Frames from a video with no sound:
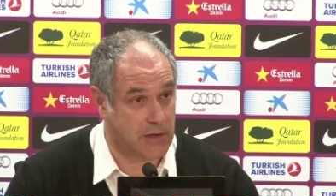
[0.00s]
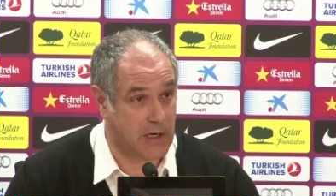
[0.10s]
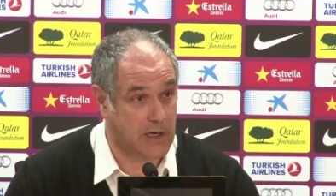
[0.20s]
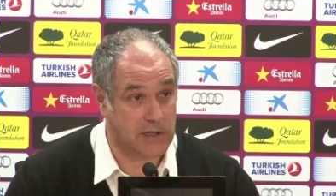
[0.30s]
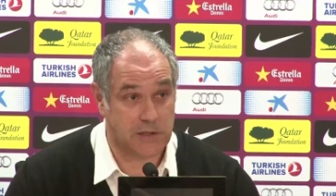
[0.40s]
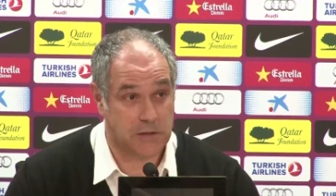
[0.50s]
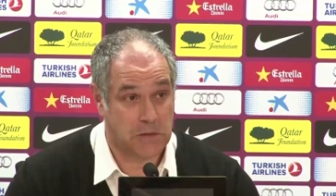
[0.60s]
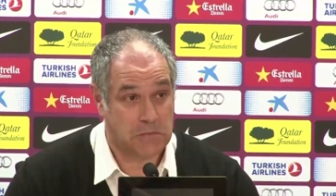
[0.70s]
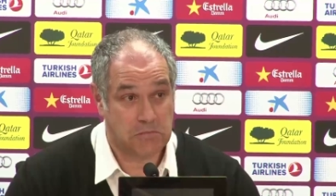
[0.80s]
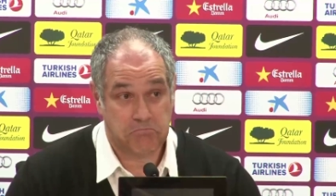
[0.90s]
Paco,
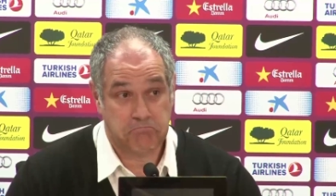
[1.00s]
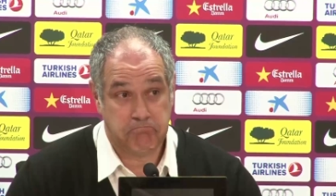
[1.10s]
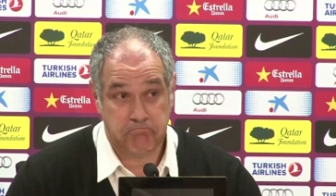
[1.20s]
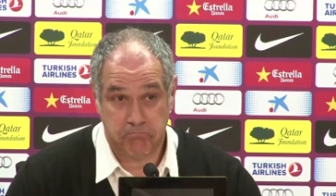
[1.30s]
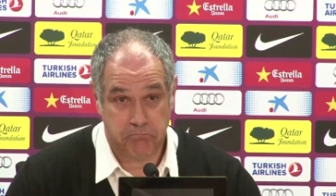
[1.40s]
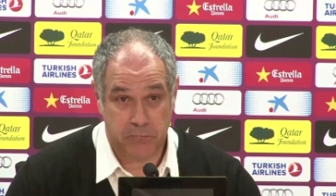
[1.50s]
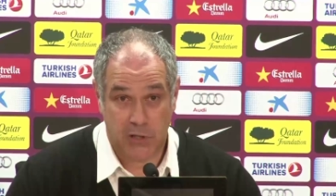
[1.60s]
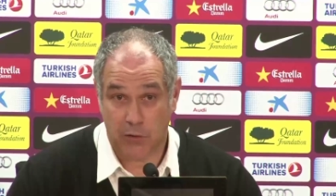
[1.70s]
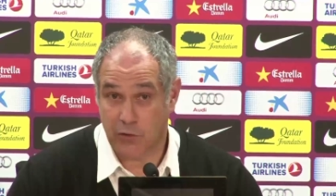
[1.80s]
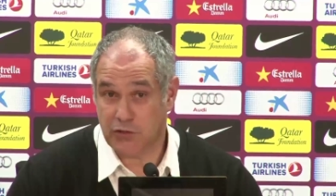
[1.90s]
and the rest of the
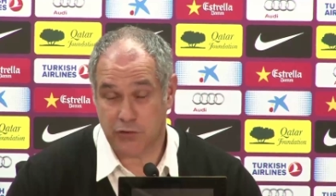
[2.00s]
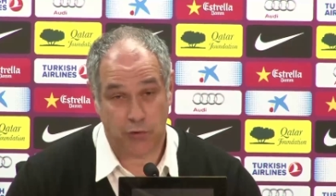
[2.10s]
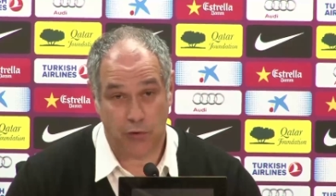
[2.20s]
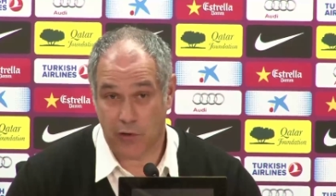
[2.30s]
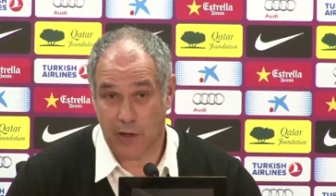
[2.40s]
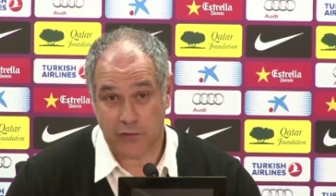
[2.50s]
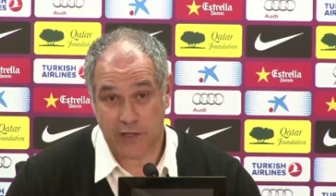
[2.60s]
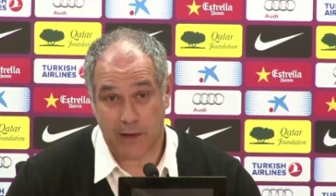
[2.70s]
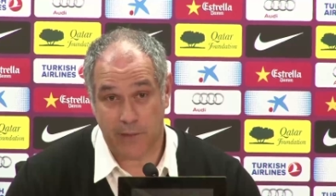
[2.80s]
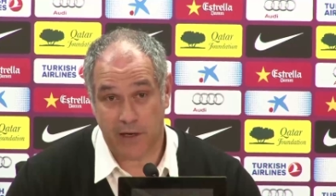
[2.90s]
team.
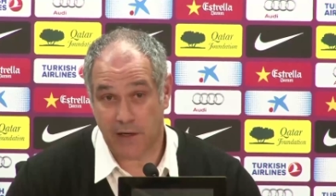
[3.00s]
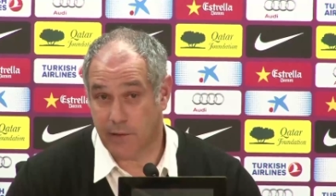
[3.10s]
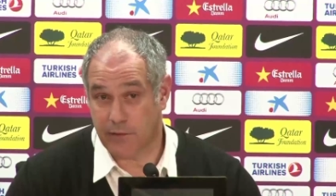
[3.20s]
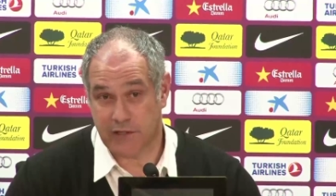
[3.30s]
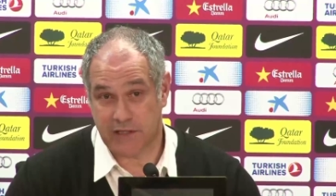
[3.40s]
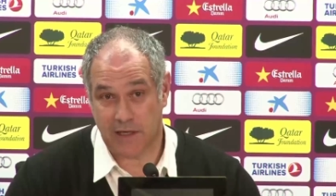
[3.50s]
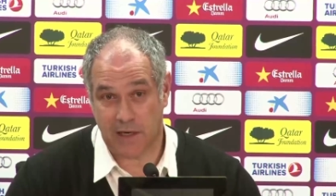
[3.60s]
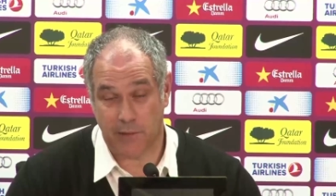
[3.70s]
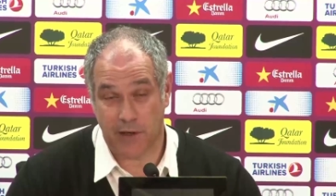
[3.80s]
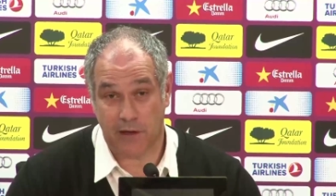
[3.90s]
They are the ones we rely
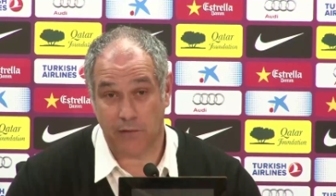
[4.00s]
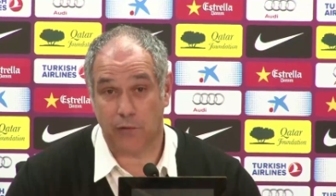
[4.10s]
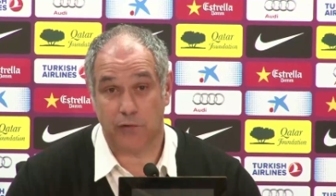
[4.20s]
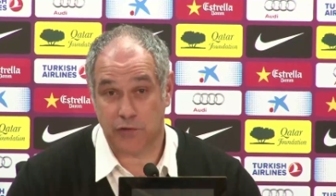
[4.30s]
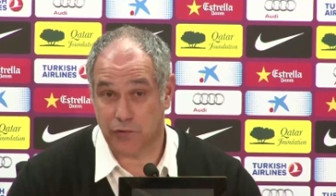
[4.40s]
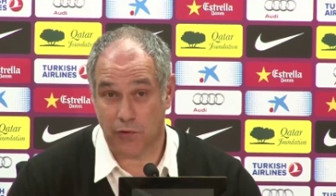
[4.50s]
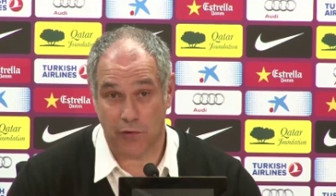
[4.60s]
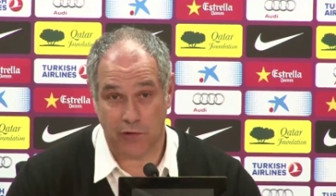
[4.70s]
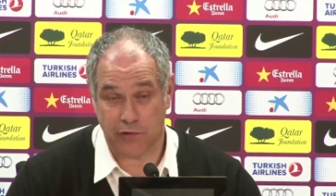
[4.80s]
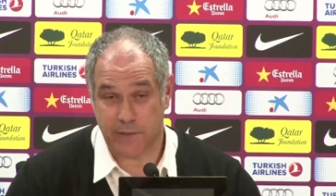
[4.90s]
on now
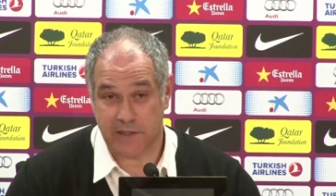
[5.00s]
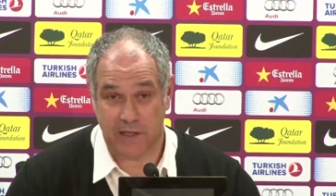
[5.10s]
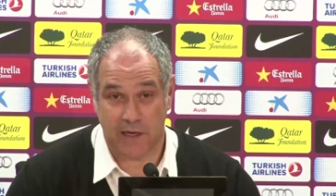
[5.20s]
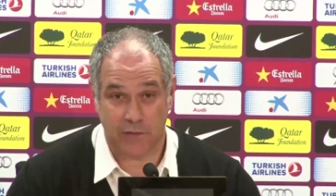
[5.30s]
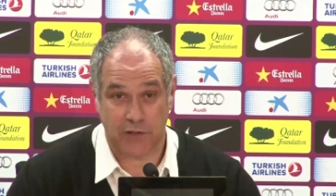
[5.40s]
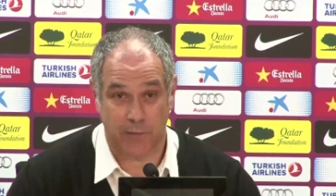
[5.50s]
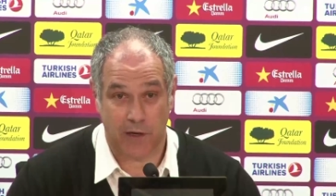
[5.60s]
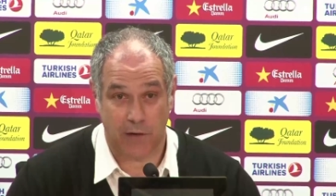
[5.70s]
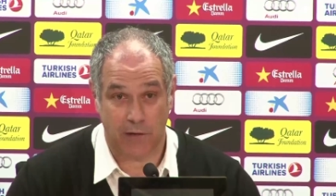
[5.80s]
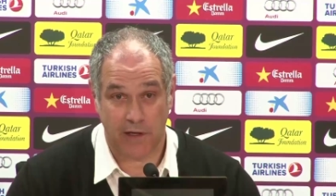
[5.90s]
and in the future.
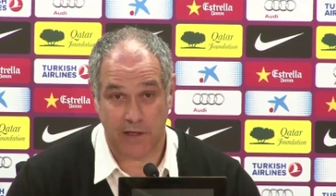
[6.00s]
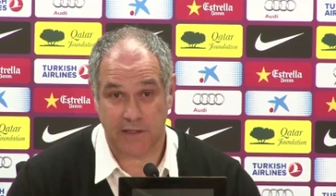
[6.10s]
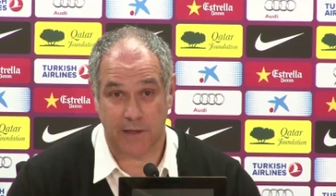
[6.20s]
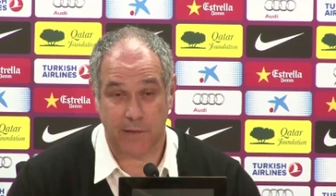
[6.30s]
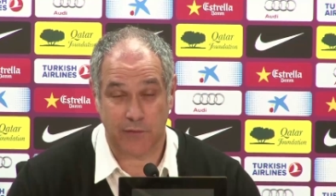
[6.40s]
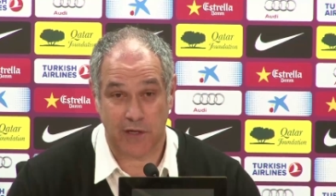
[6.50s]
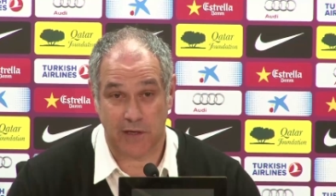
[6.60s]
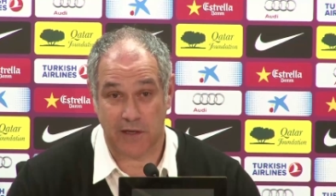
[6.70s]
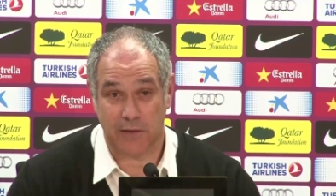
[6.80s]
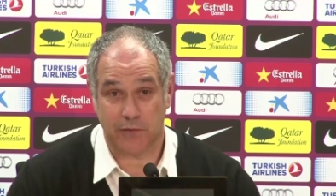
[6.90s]

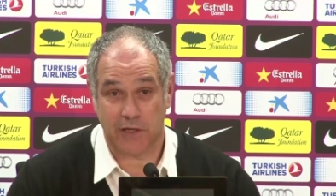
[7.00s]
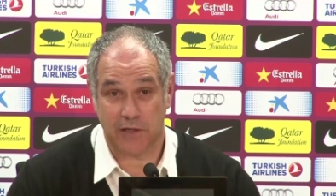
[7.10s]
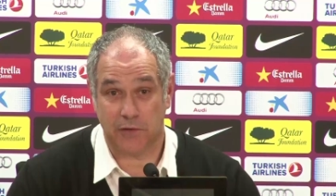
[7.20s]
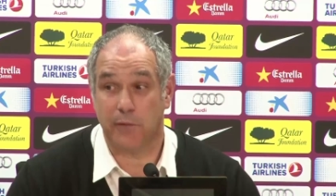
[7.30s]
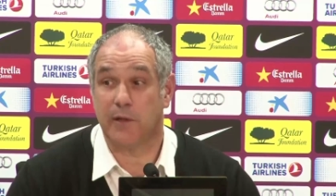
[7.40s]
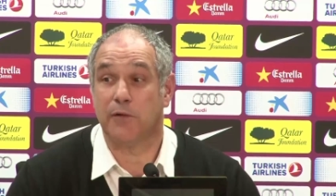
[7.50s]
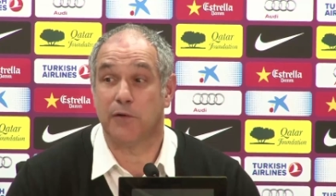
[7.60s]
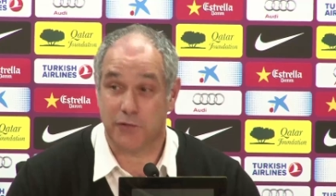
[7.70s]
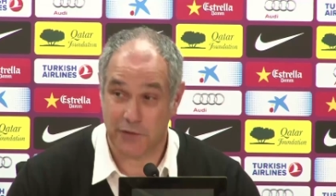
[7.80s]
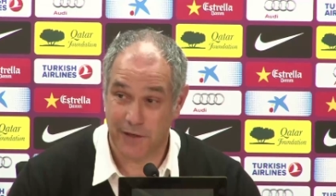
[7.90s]
With them, we
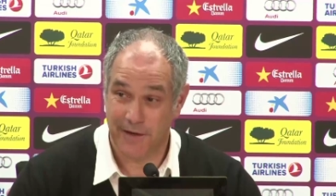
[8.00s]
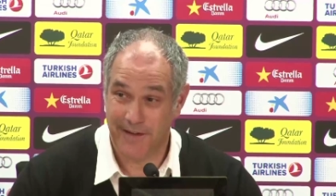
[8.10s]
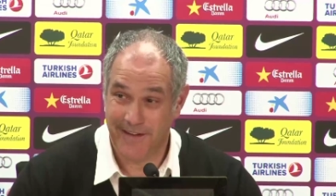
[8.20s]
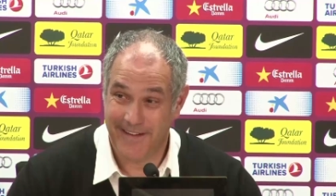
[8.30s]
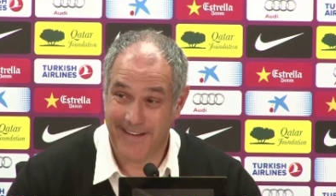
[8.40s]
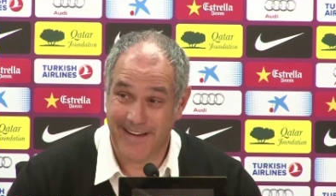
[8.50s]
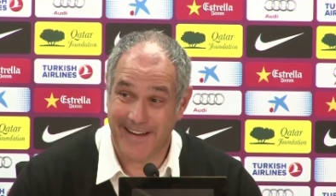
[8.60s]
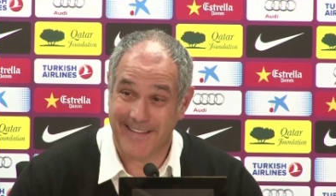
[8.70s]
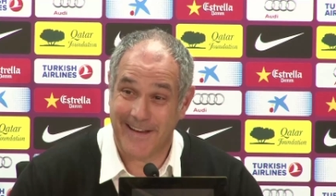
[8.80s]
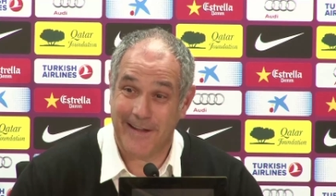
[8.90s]
faced a game against
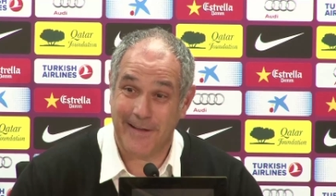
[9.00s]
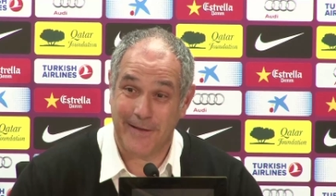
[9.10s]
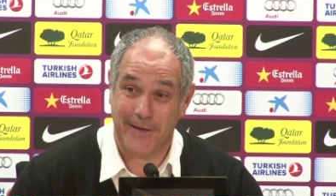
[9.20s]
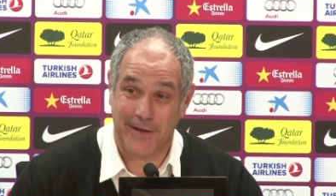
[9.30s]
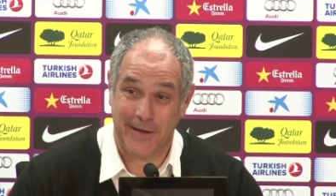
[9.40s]
Valladolid.